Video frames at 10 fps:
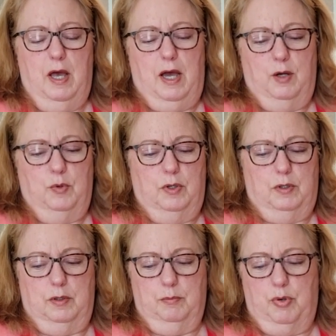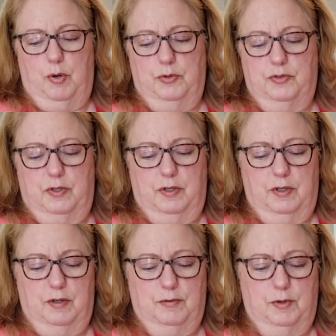I will post
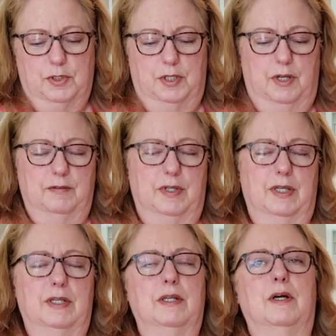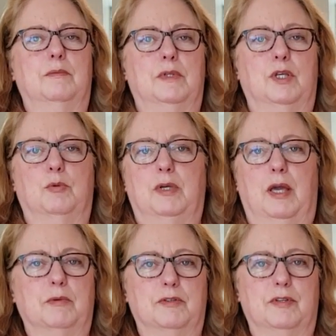a version of it that you'll be
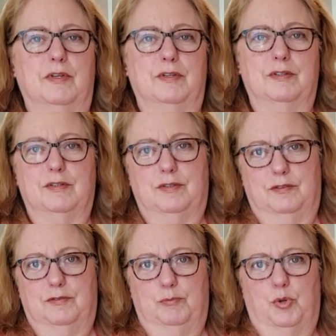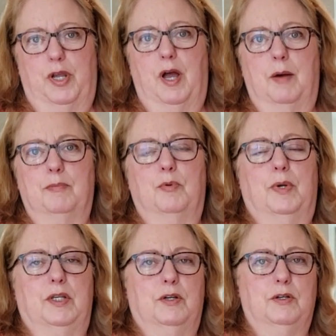able to bring up
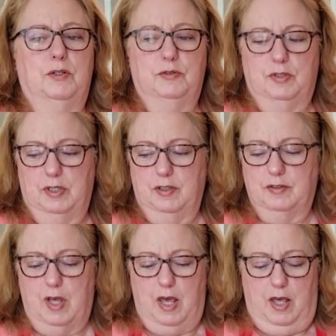when you're using this.